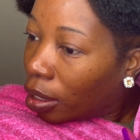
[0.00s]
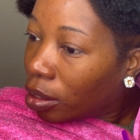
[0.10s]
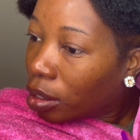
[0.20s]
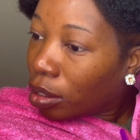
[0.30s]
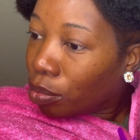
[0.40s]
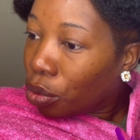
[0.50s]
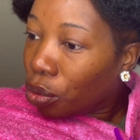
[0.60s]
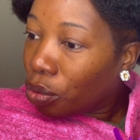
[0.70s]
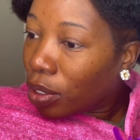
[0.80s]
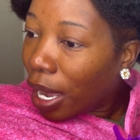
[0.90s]

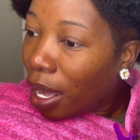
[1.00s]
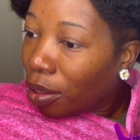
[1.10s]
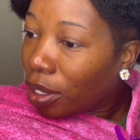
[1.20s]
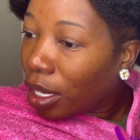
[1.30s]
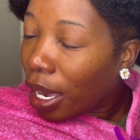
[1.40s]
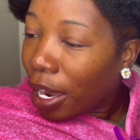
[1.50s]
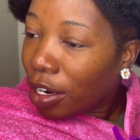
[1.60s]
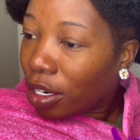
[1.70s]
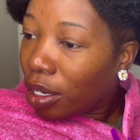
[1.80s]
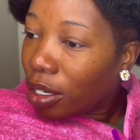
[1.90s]
Smooth down the
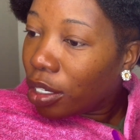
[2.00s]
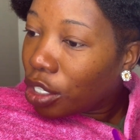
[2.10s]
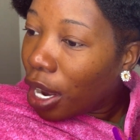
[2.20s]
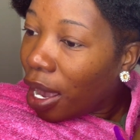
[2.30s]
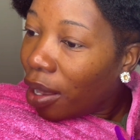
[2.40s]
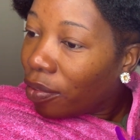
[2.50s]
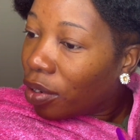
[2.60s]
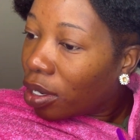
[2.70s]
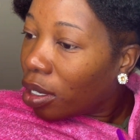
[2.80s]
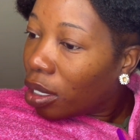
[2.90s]
hair shaft.